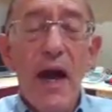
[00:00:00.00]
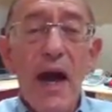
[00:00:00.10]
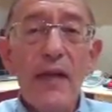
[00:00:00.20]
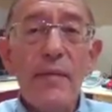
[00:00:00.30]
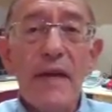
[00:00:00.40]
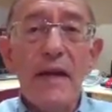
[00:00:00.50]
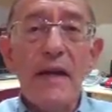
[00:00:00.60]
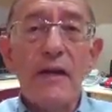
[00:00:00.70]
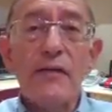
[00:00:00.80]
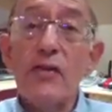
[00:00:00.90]
At the
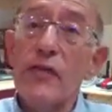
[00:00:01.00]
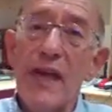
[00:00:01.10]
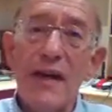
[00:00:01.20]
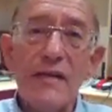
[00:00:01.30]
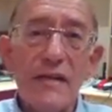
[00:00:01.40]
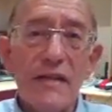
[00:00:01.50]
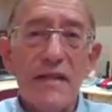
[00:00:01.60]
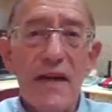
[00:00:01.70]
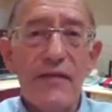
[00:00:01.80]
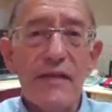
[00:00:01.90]
beginning of
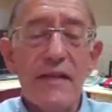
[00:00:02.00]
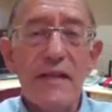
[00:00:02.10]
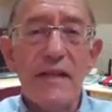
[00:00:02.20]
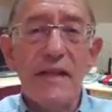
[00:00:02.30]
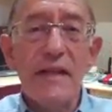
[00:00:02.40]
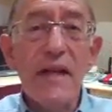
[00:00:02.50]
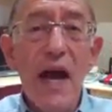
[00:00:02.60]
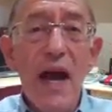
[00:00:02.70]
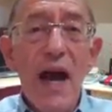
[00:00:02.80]
2017